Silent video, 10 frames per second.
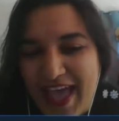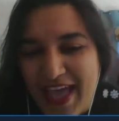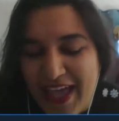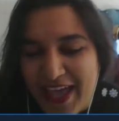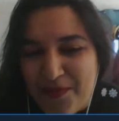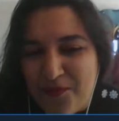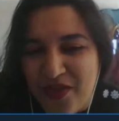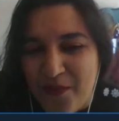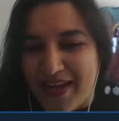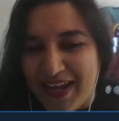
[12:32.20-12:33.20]
Yeah,
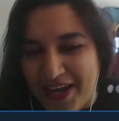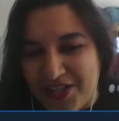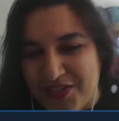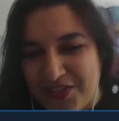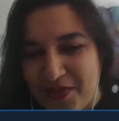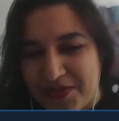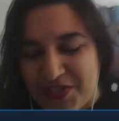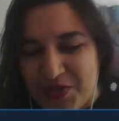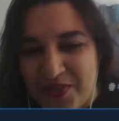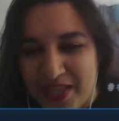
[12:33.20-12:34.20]
and I'm very glad to
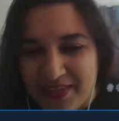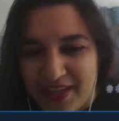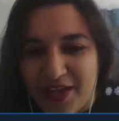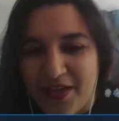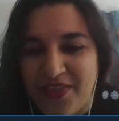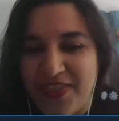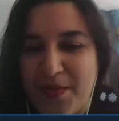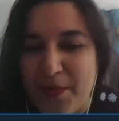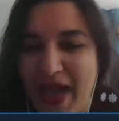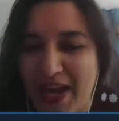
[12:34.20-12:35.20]
announce to you that
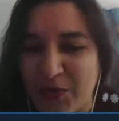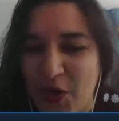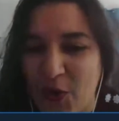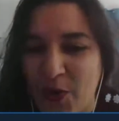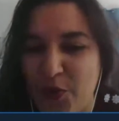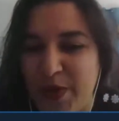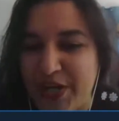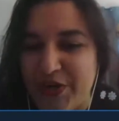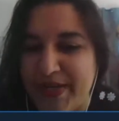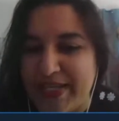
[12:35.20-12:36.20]
the Impact
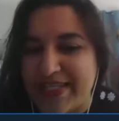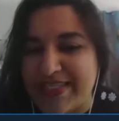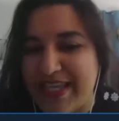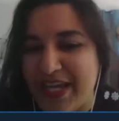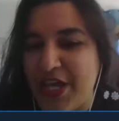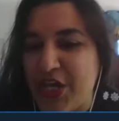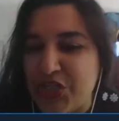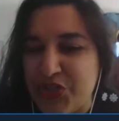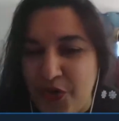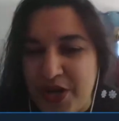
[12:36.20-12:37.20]
Award winner is
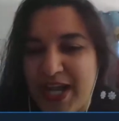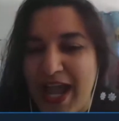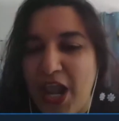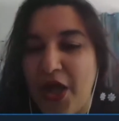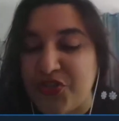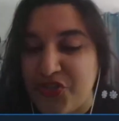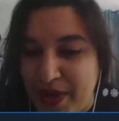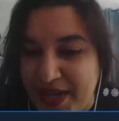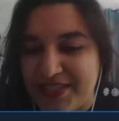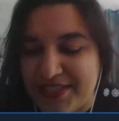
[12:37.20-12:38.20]
Troika
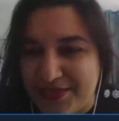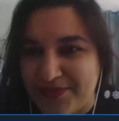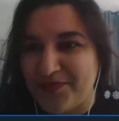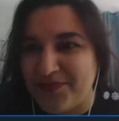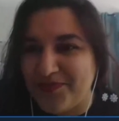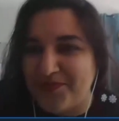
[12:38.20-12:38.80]
Laundromat.